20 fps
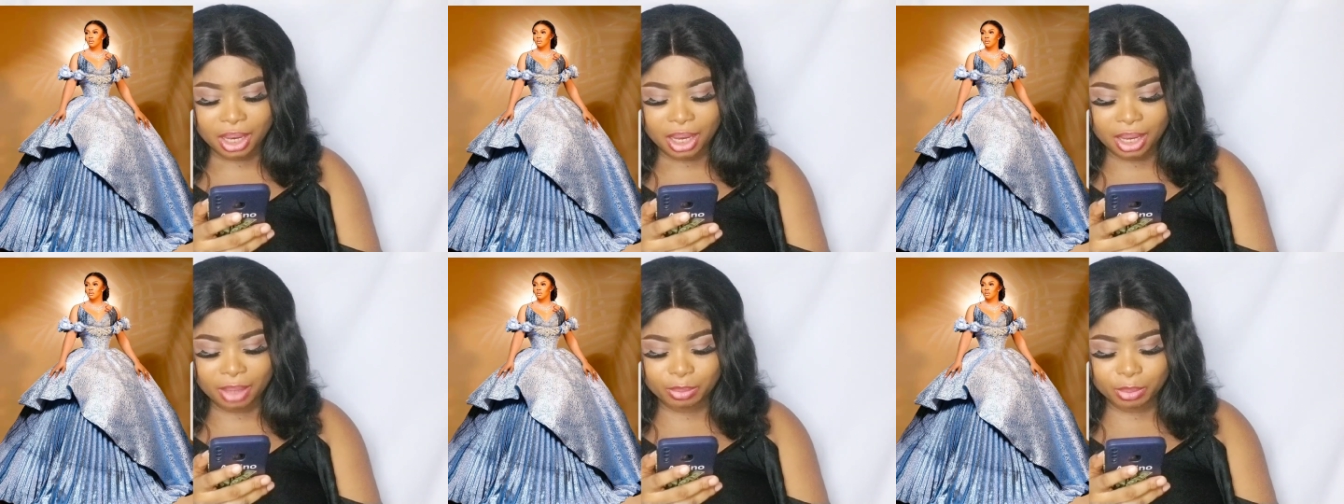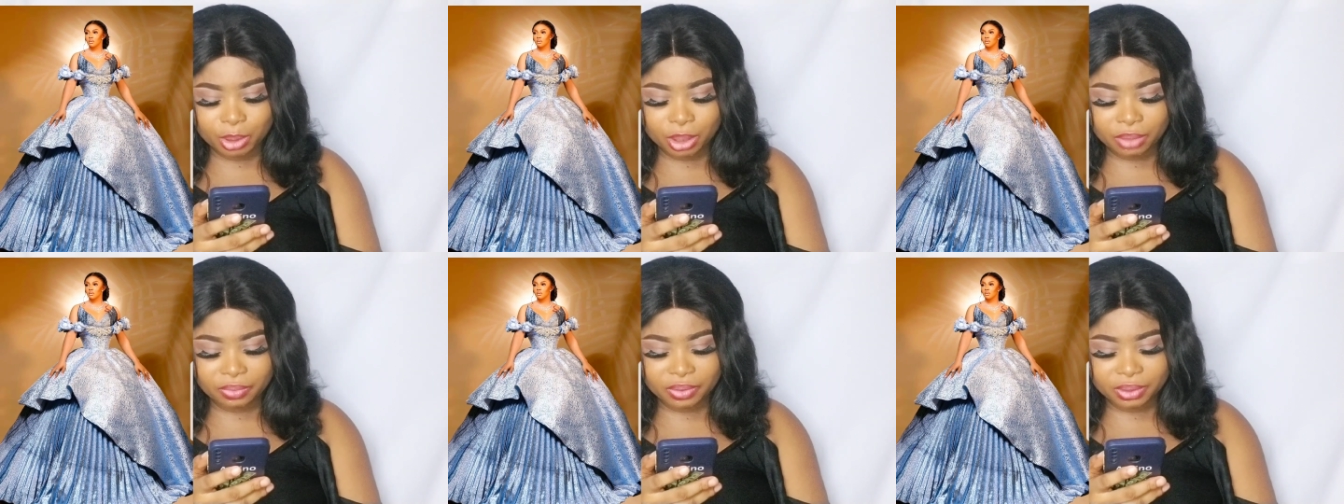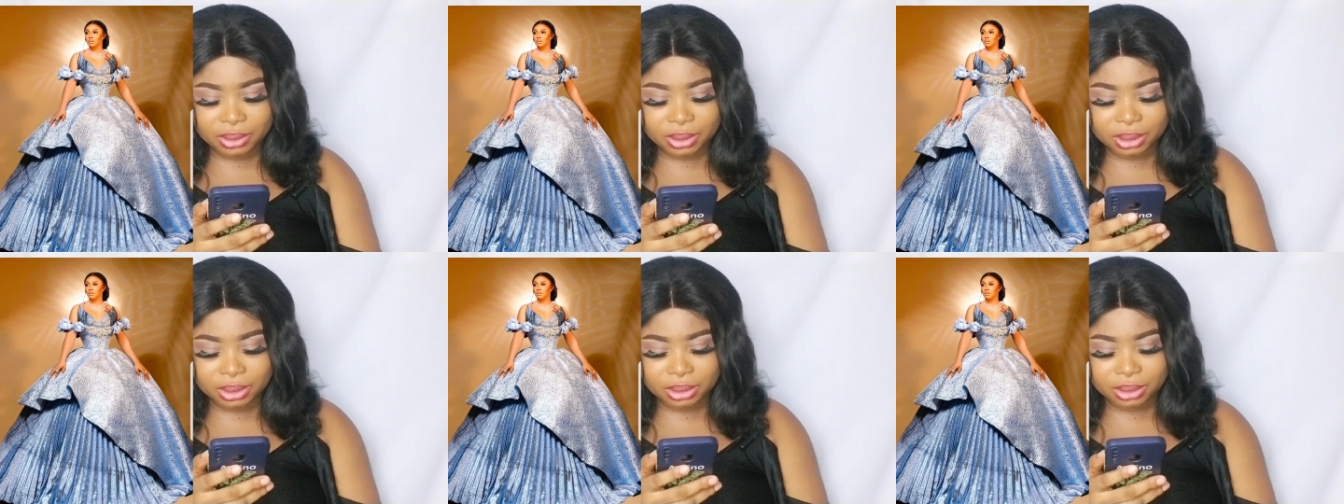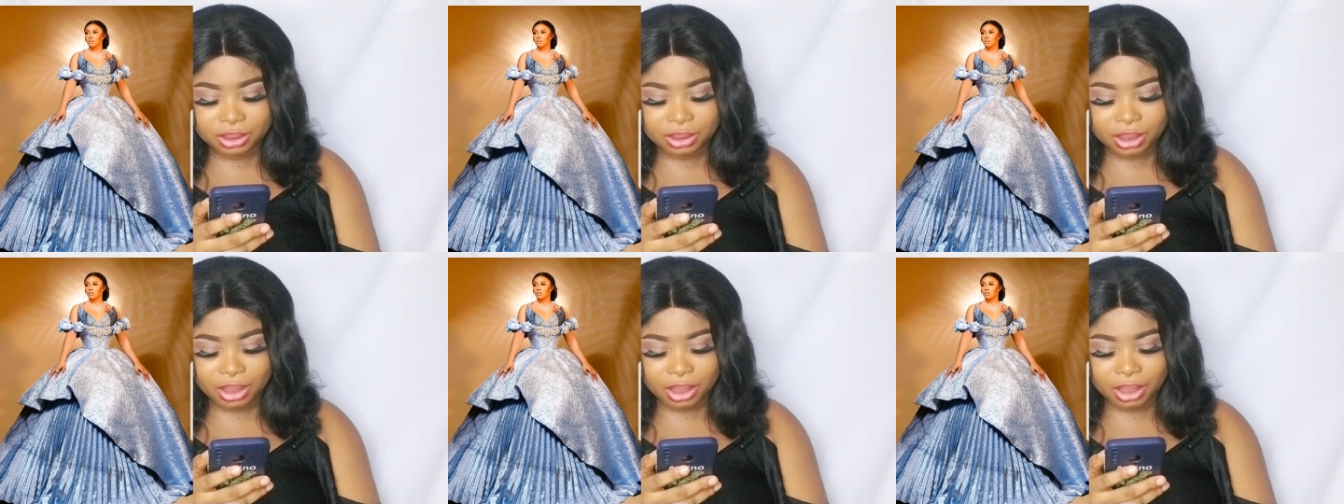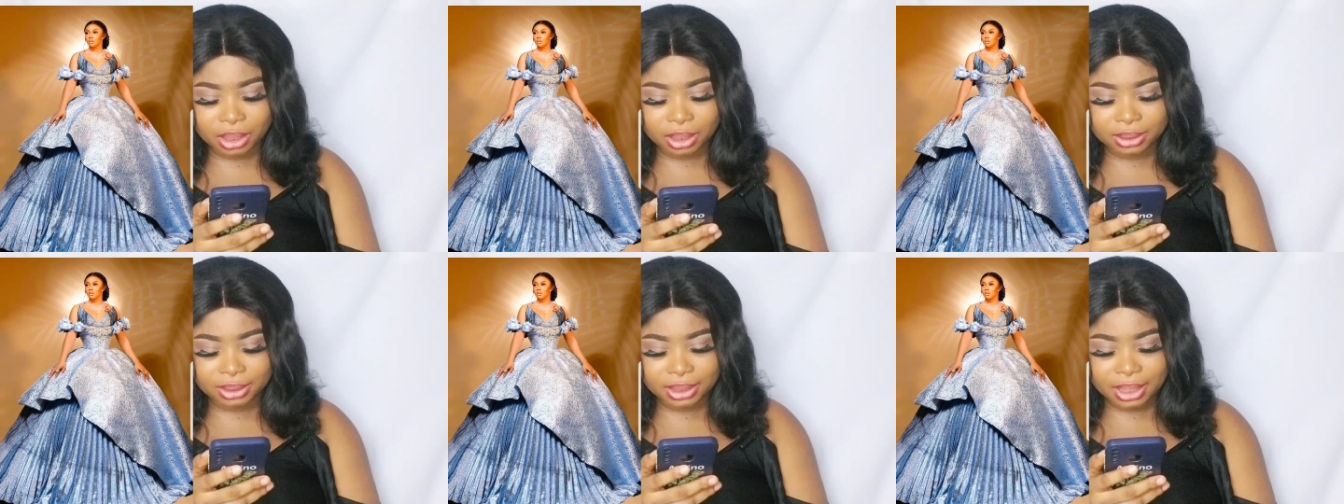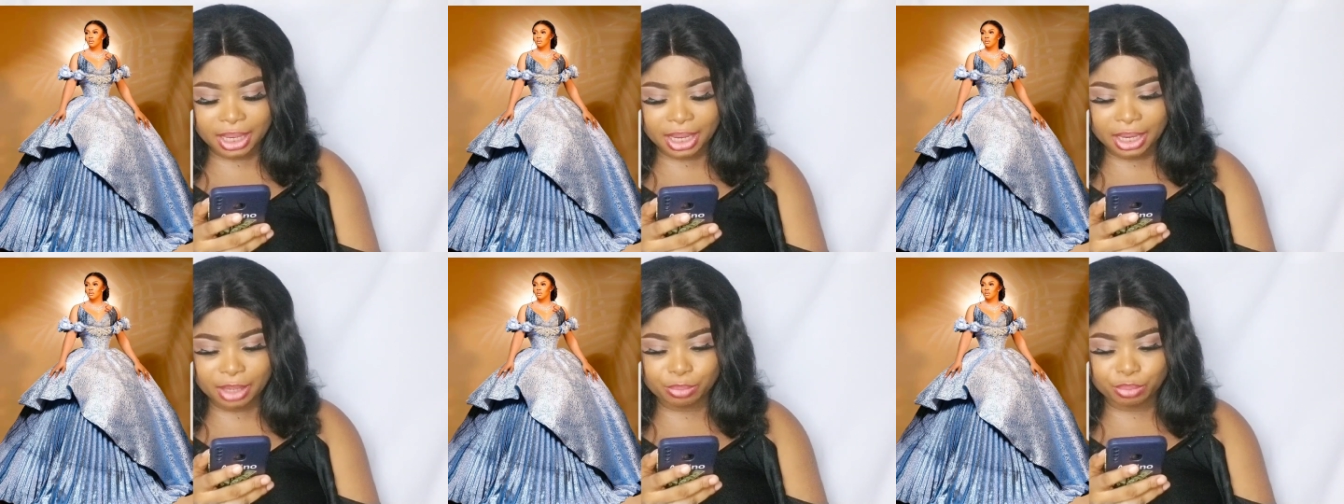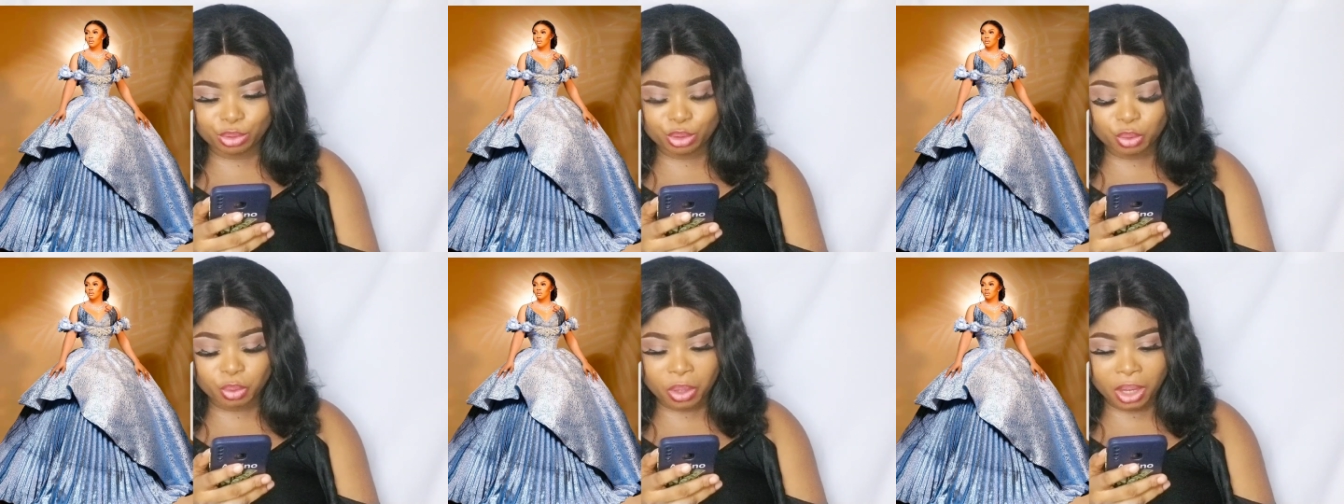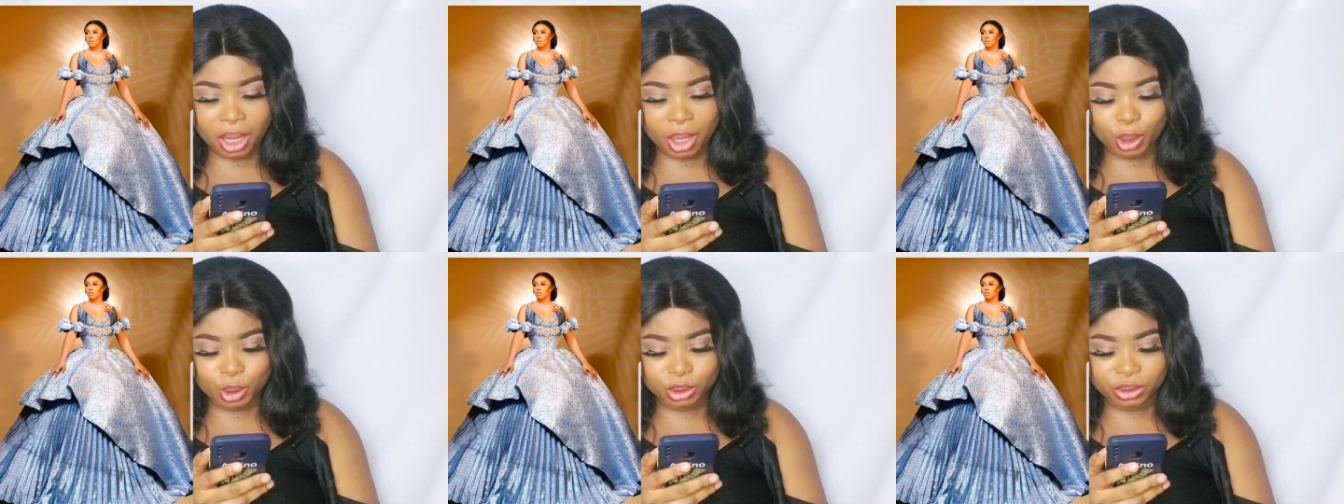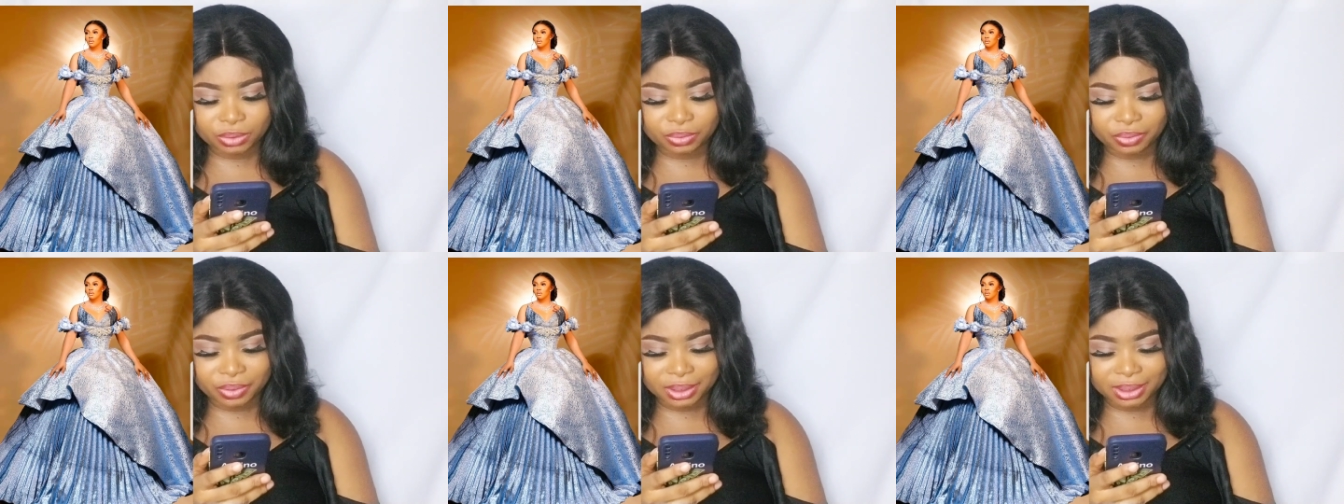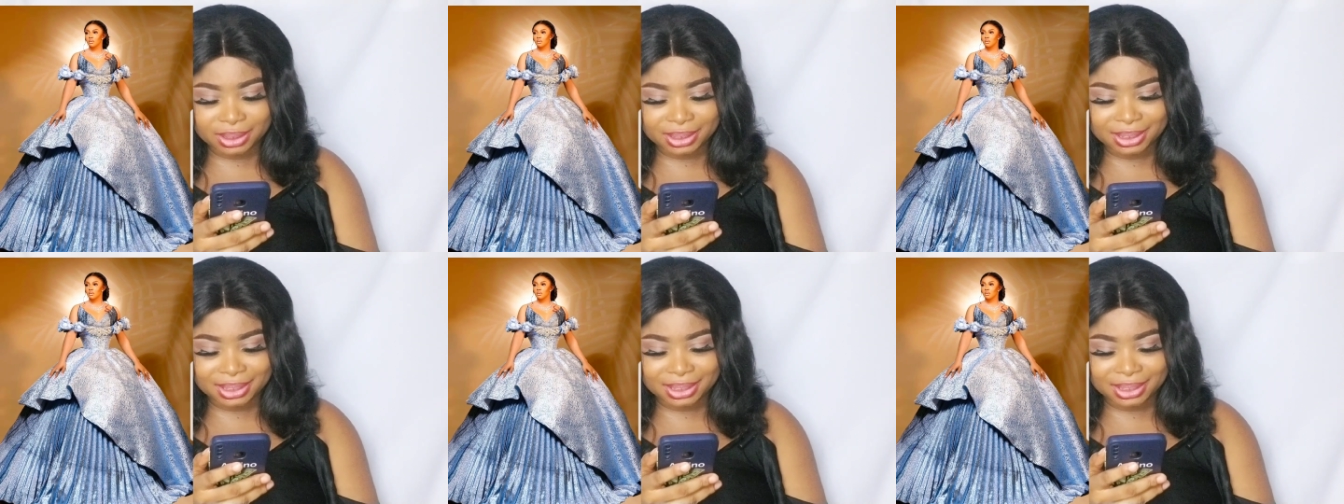I'm loving this uh, sky blue outfit.